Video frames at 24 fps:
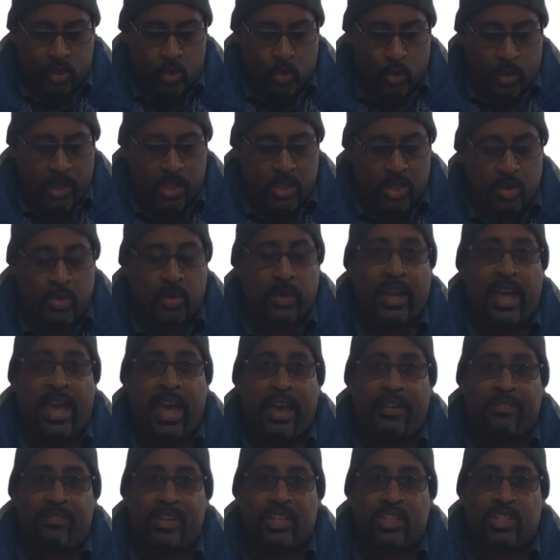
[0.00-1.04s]

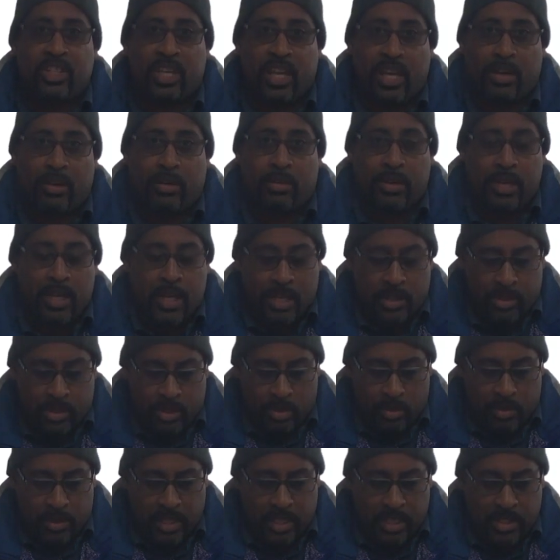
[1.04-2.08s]
22.5-inch kettle.
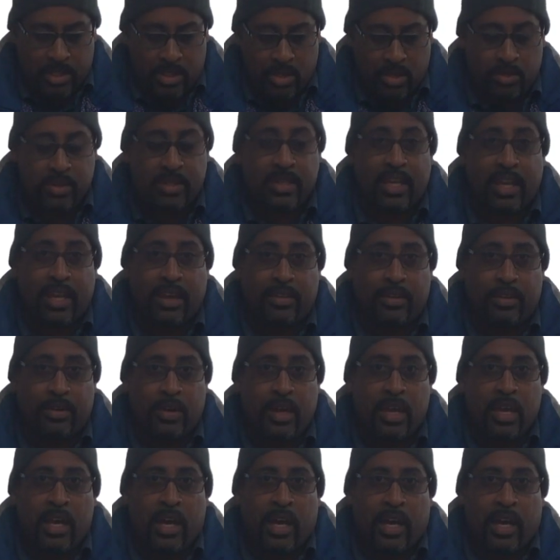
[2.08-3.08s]
So these two together